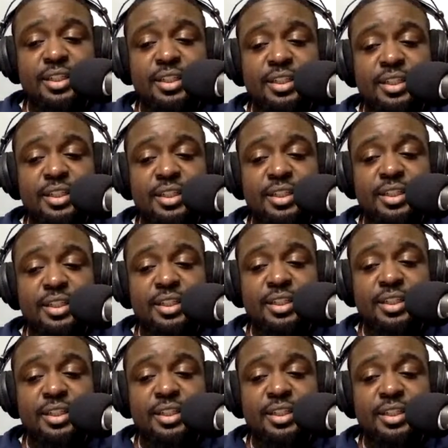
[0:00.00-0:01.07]
And Andrew
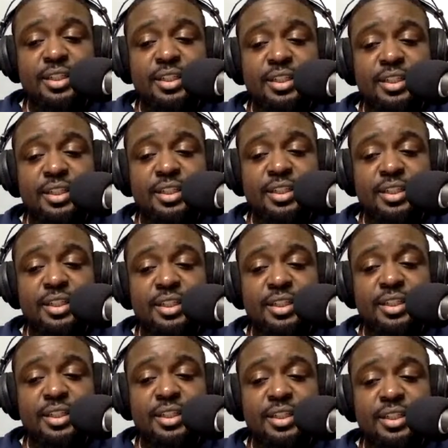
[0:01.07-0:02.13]
says Dayton
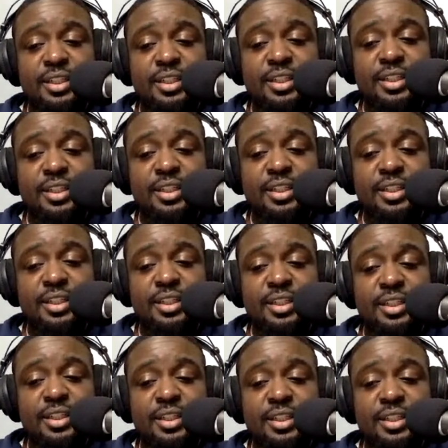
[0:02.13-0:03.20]
Jones. Dayton, my
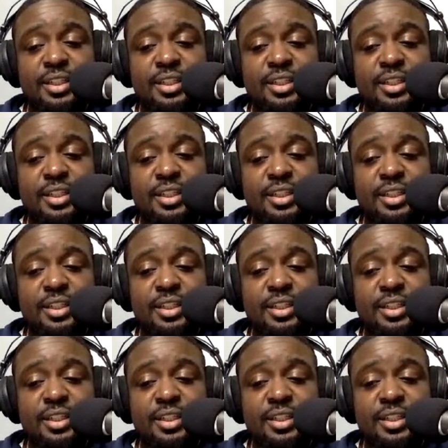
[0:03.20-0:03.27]
man.